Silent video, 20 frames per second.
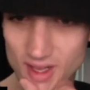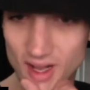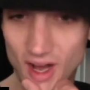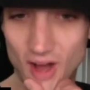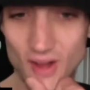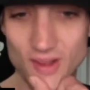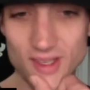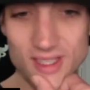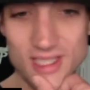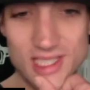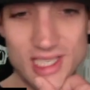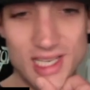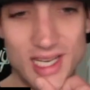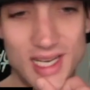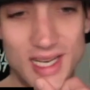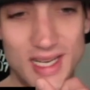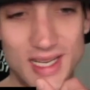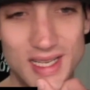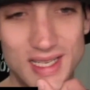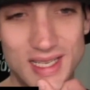all these,
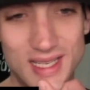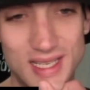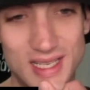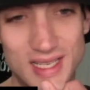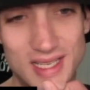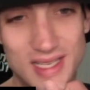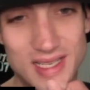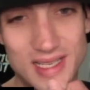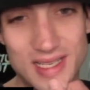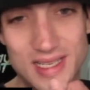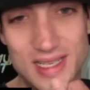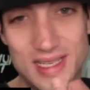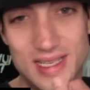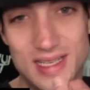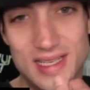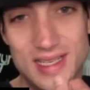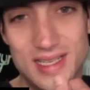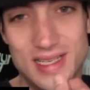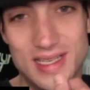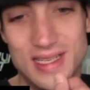
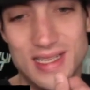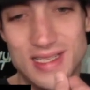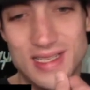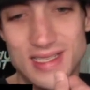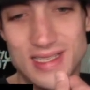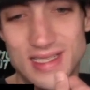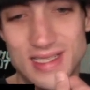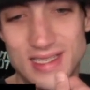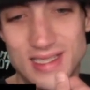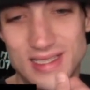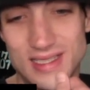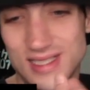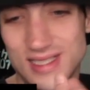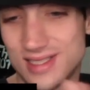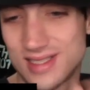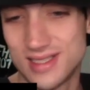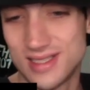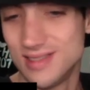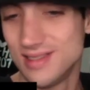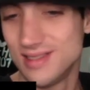
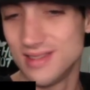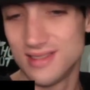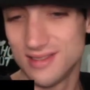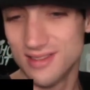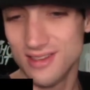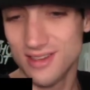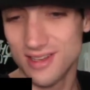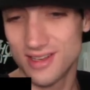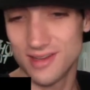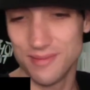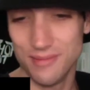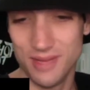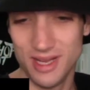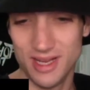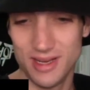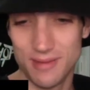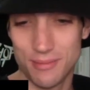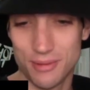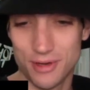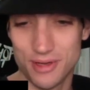look at it,
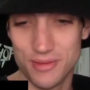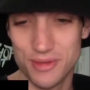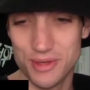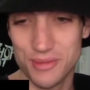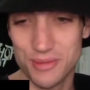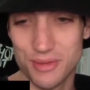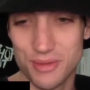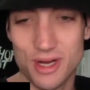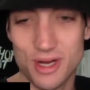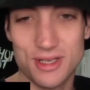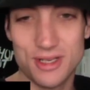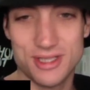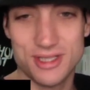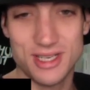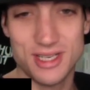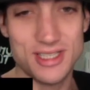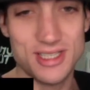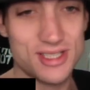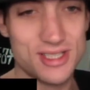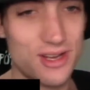man, a premium box.
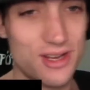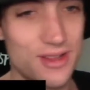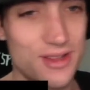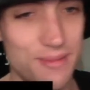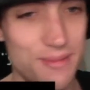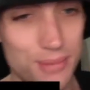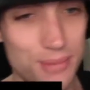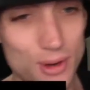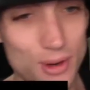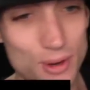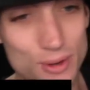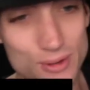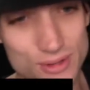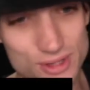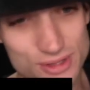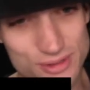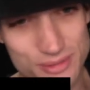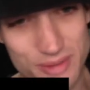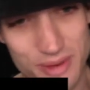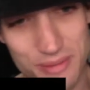And I saw that
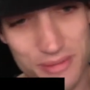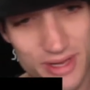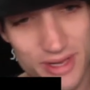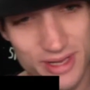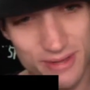Bones, remember, he